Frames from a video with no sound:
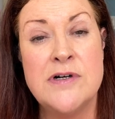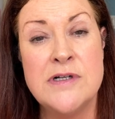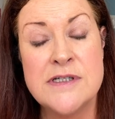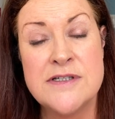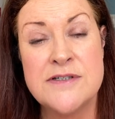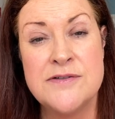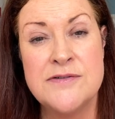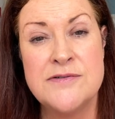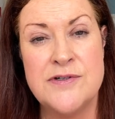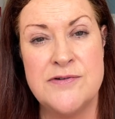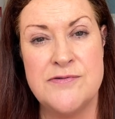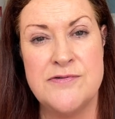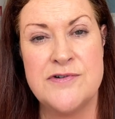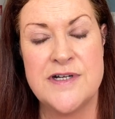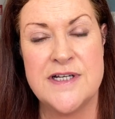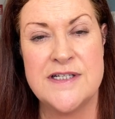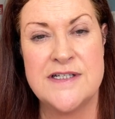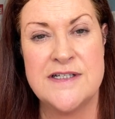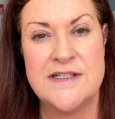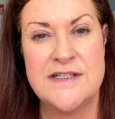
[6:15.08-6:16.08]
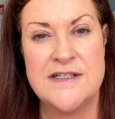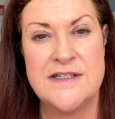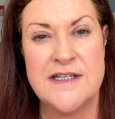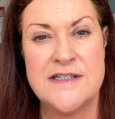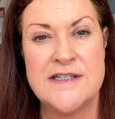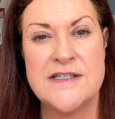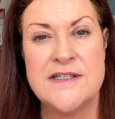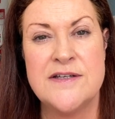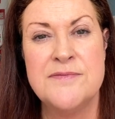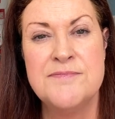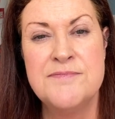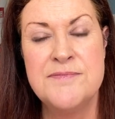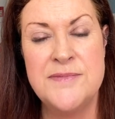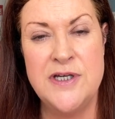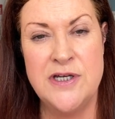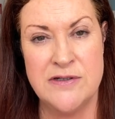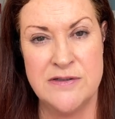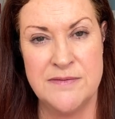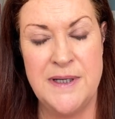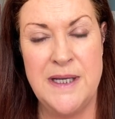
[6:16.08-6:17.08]
also noticed that some
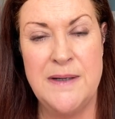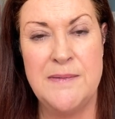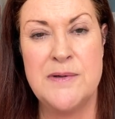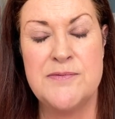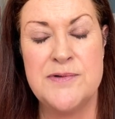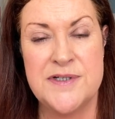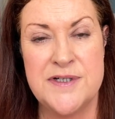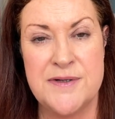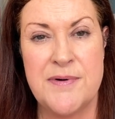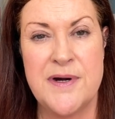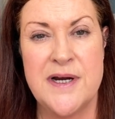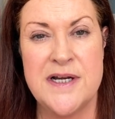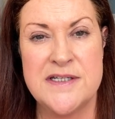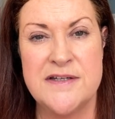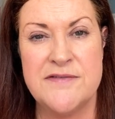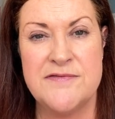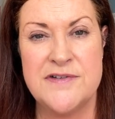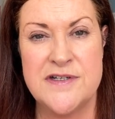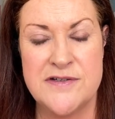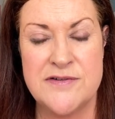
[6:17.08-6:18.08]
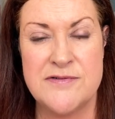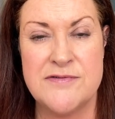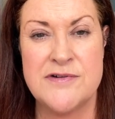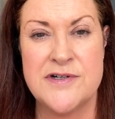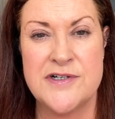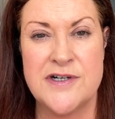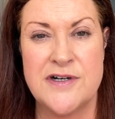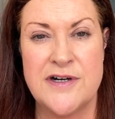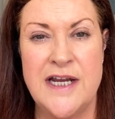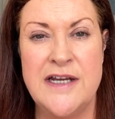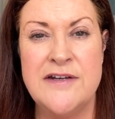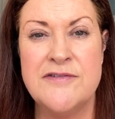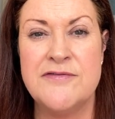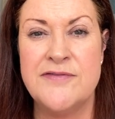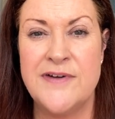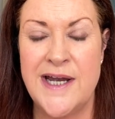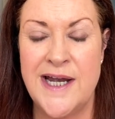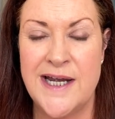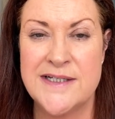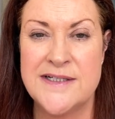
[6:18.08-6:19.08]
young people with depressive disorder, in
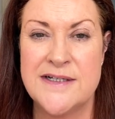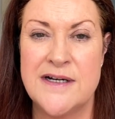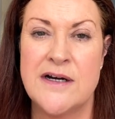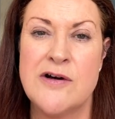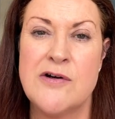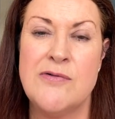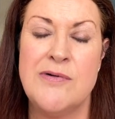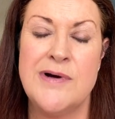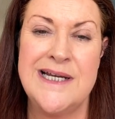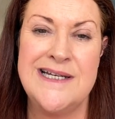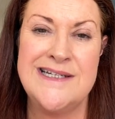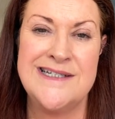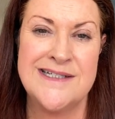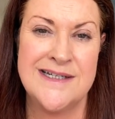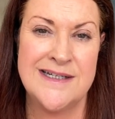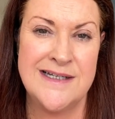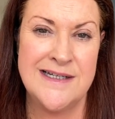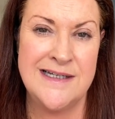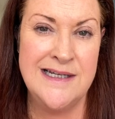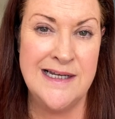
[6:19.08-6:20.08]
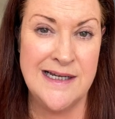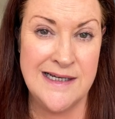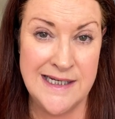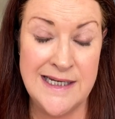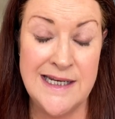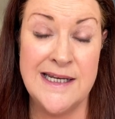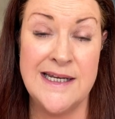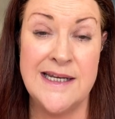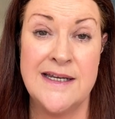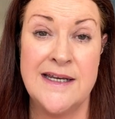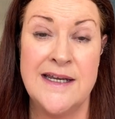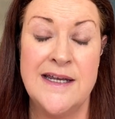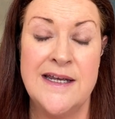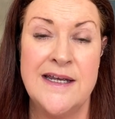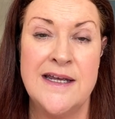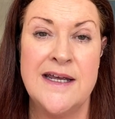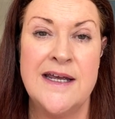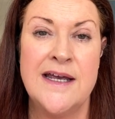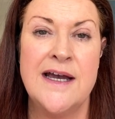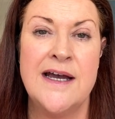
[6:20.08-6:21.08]
fact, are quite liking
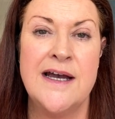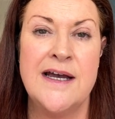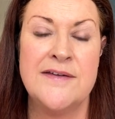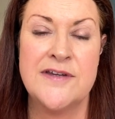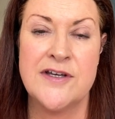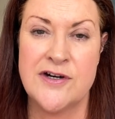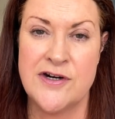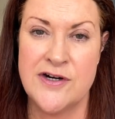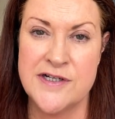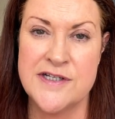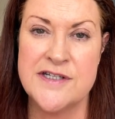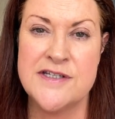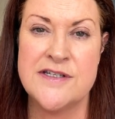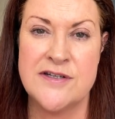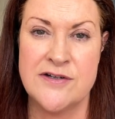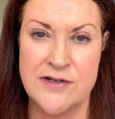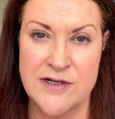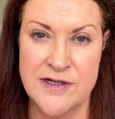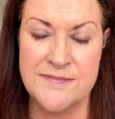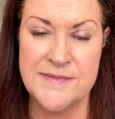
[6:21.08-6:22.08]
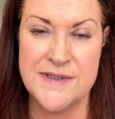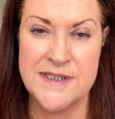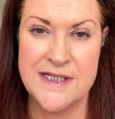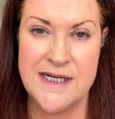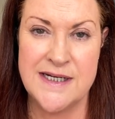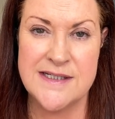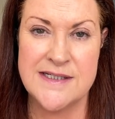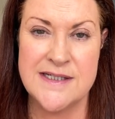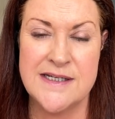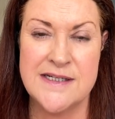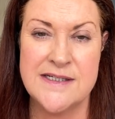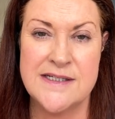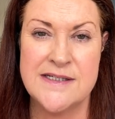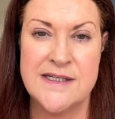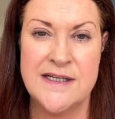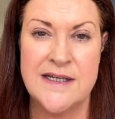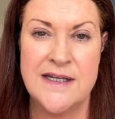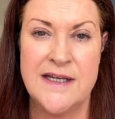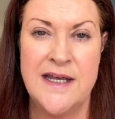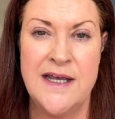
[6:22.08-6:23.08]
uh, the current circumstances
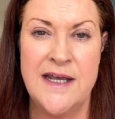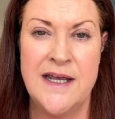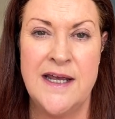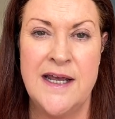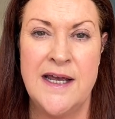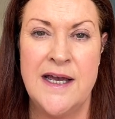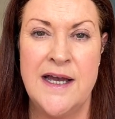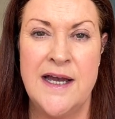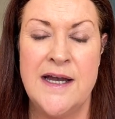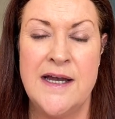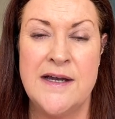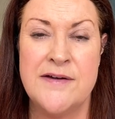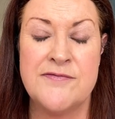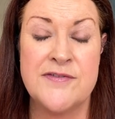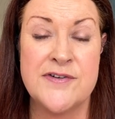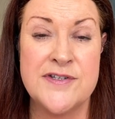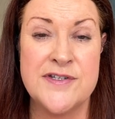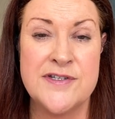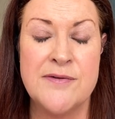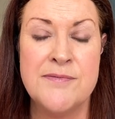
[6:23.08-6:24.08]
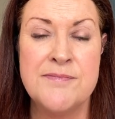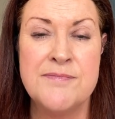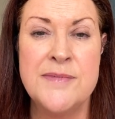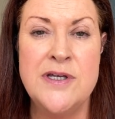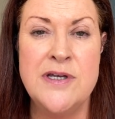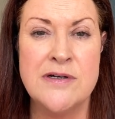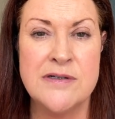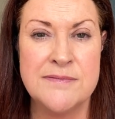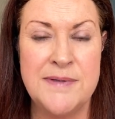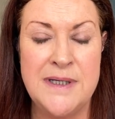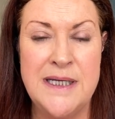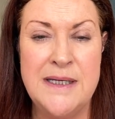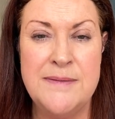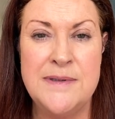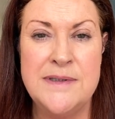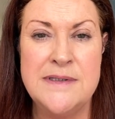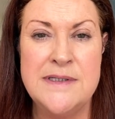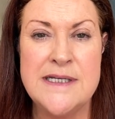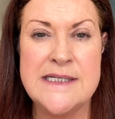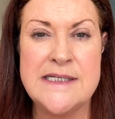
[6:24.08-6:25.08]
uh, for some young
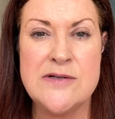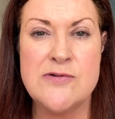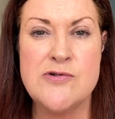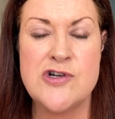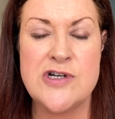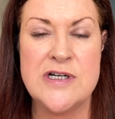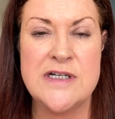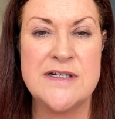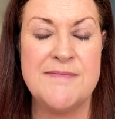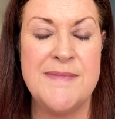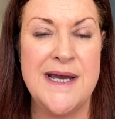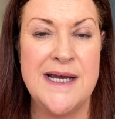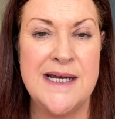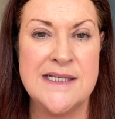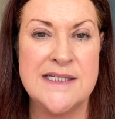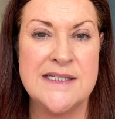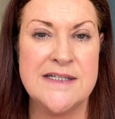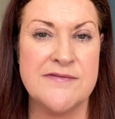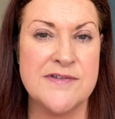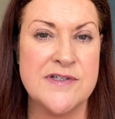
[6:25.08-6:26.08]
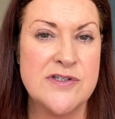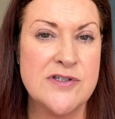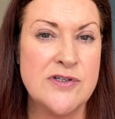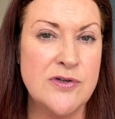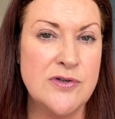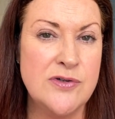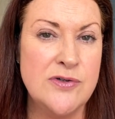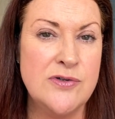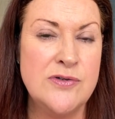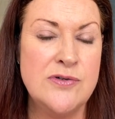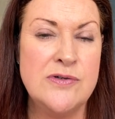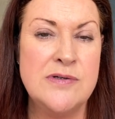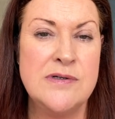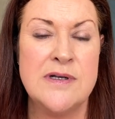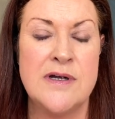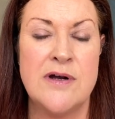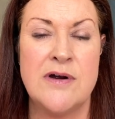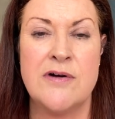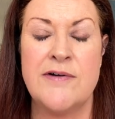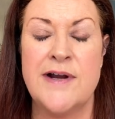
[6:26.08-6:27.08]
people, the social demands of school
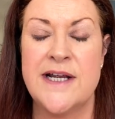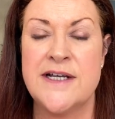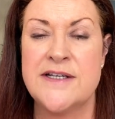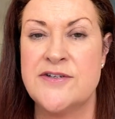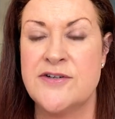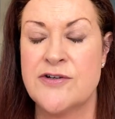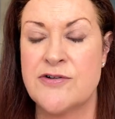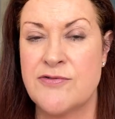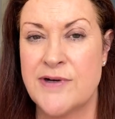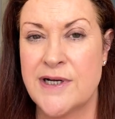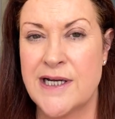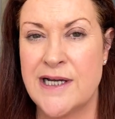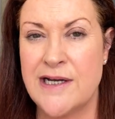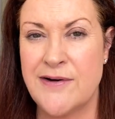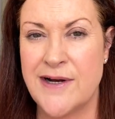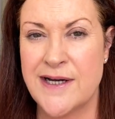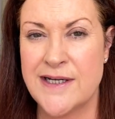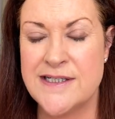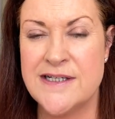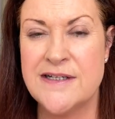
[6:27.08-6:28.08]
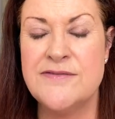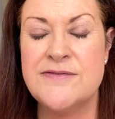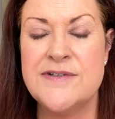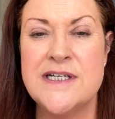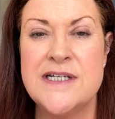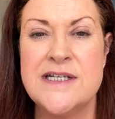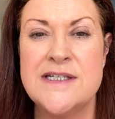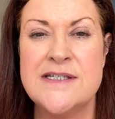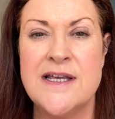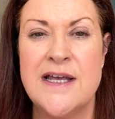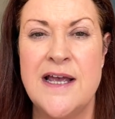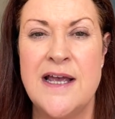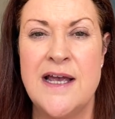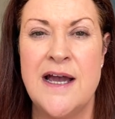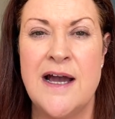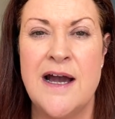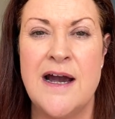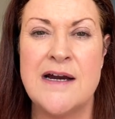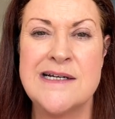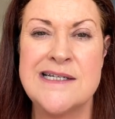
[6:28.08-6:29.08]
or extracurricular activities
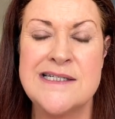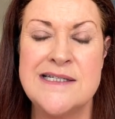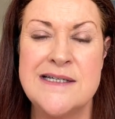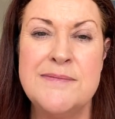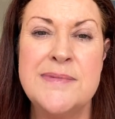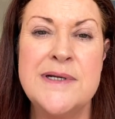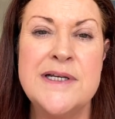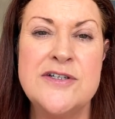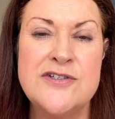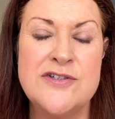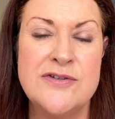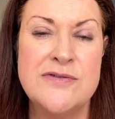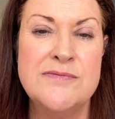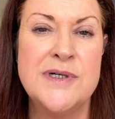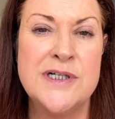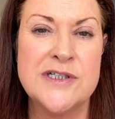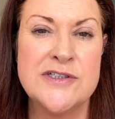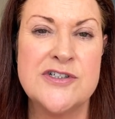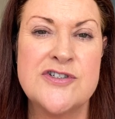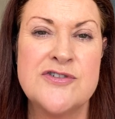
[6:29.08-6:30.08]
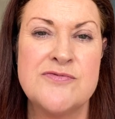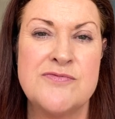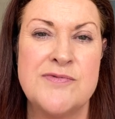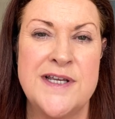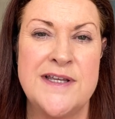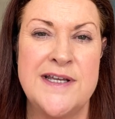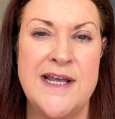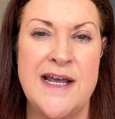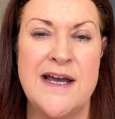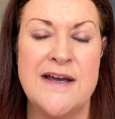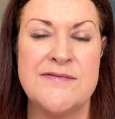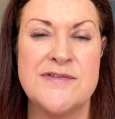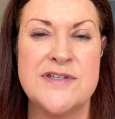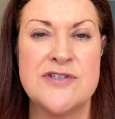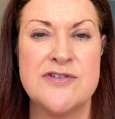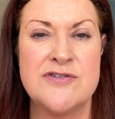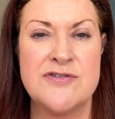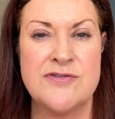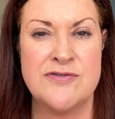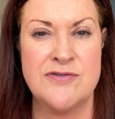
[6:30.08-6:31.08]
are simply too much when they have
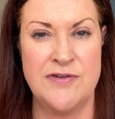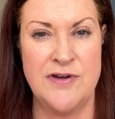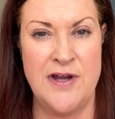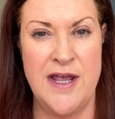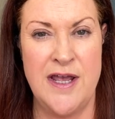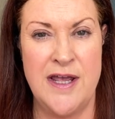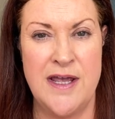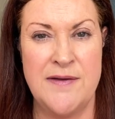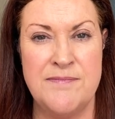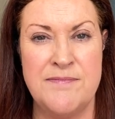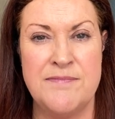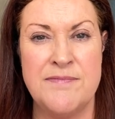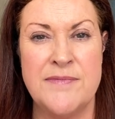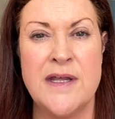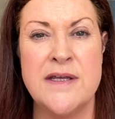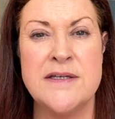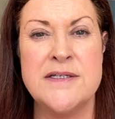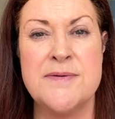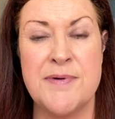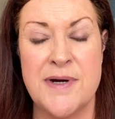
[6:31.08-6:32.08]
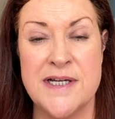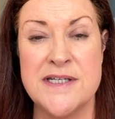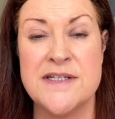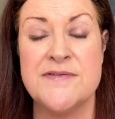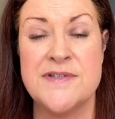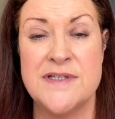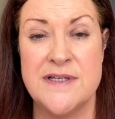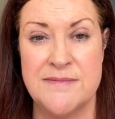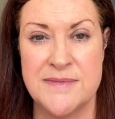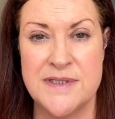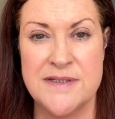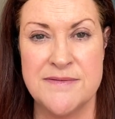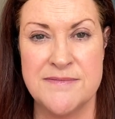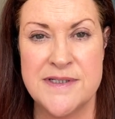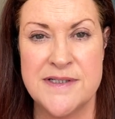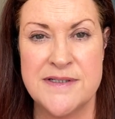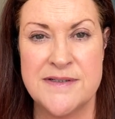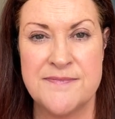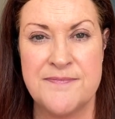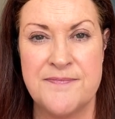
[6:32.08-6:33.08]
um, depressive
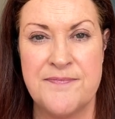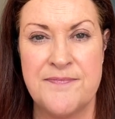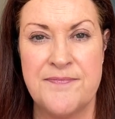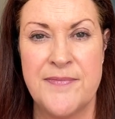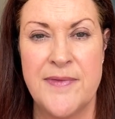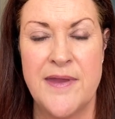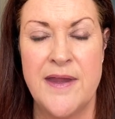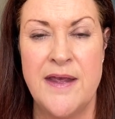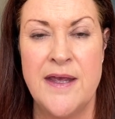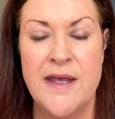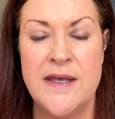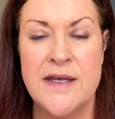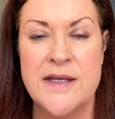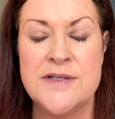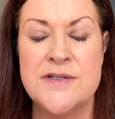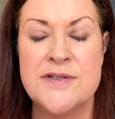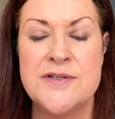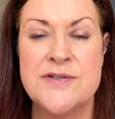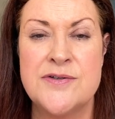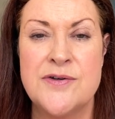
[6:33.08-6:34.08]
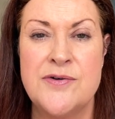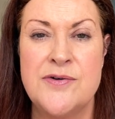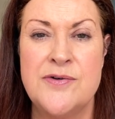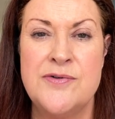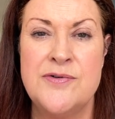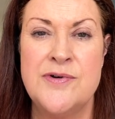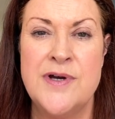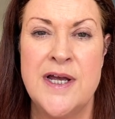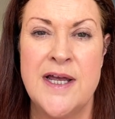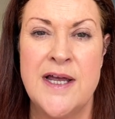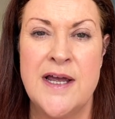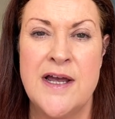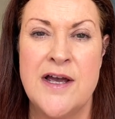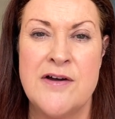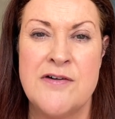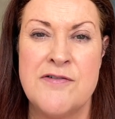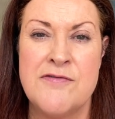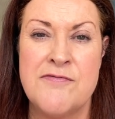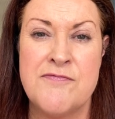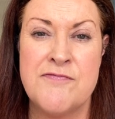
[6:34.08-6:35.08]
symptoms. So,
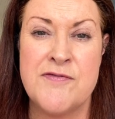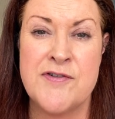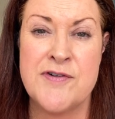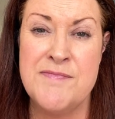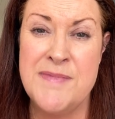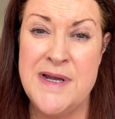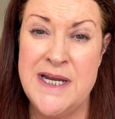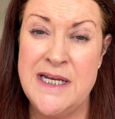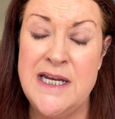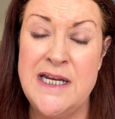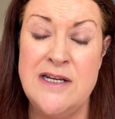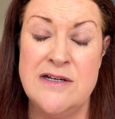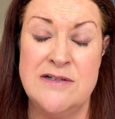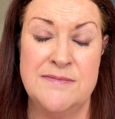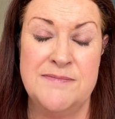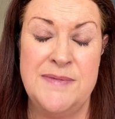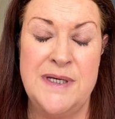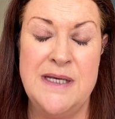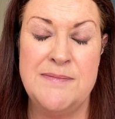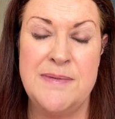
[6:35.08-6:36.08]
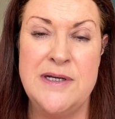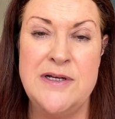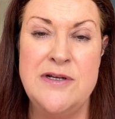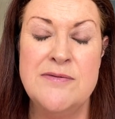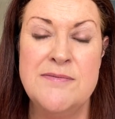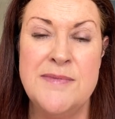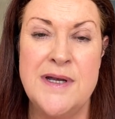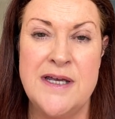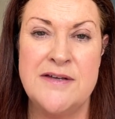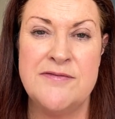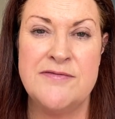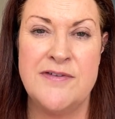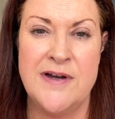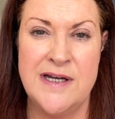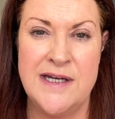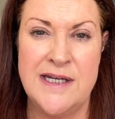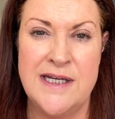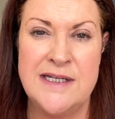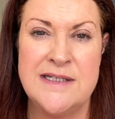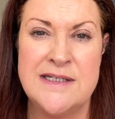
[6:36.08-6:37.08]
for many young people, you may
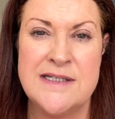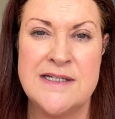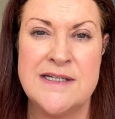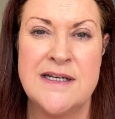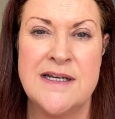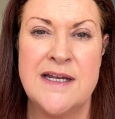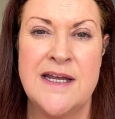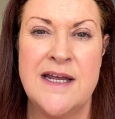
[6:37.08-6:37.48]
find